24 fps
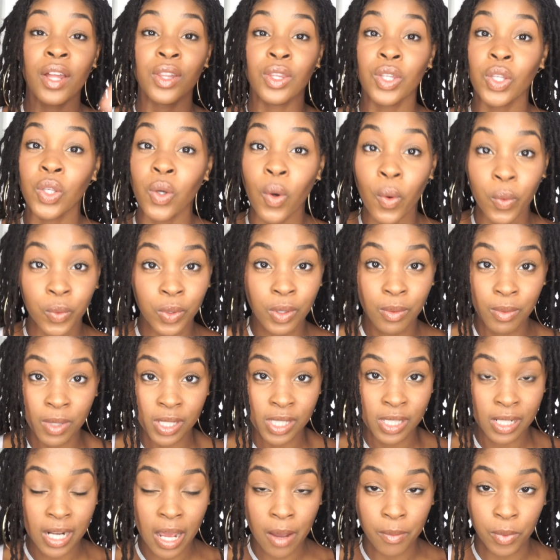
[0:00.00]
The only
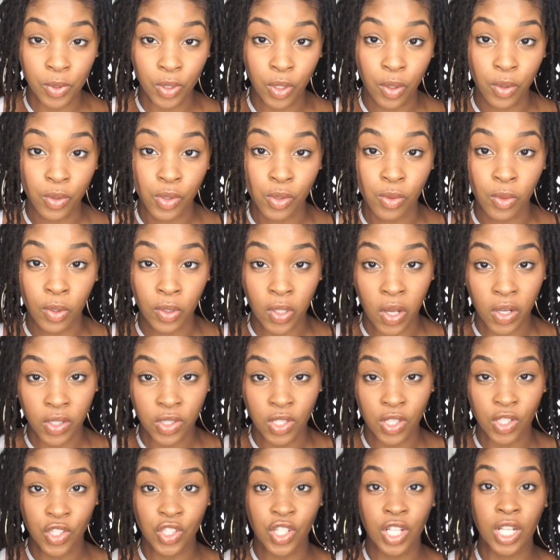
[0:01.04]
reason I would go to a
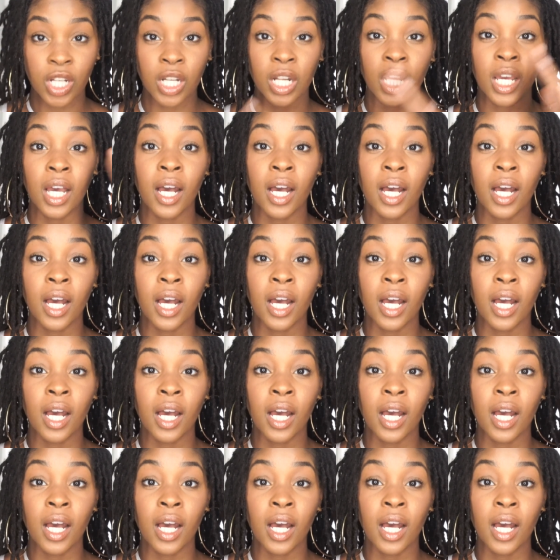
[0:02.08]
loctician